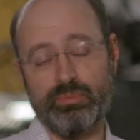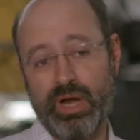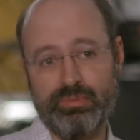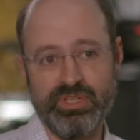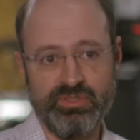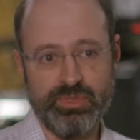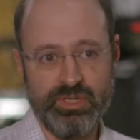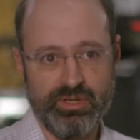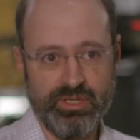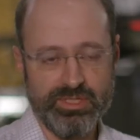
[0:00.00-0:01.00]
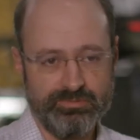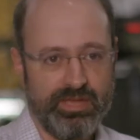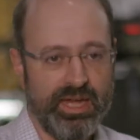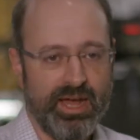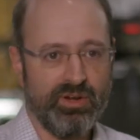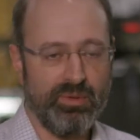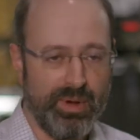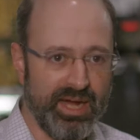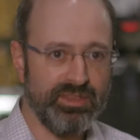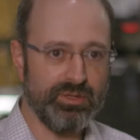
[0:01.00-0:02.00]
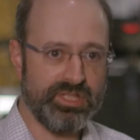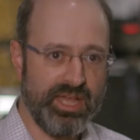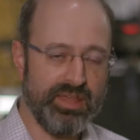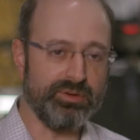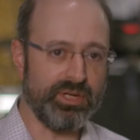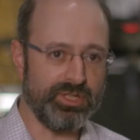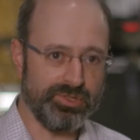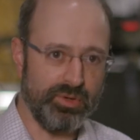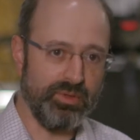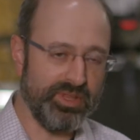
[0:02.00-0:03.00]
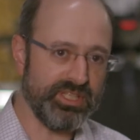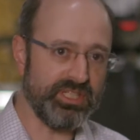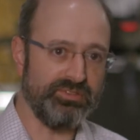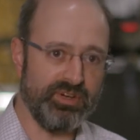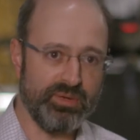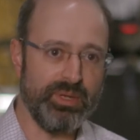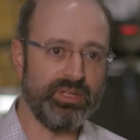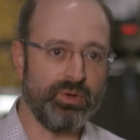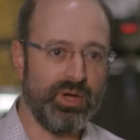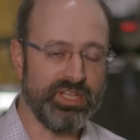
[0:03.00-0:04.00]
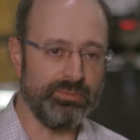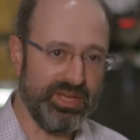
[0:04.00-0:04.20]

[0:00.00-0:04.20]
properties of materials and how to combine those together and control things at the fundamental quantum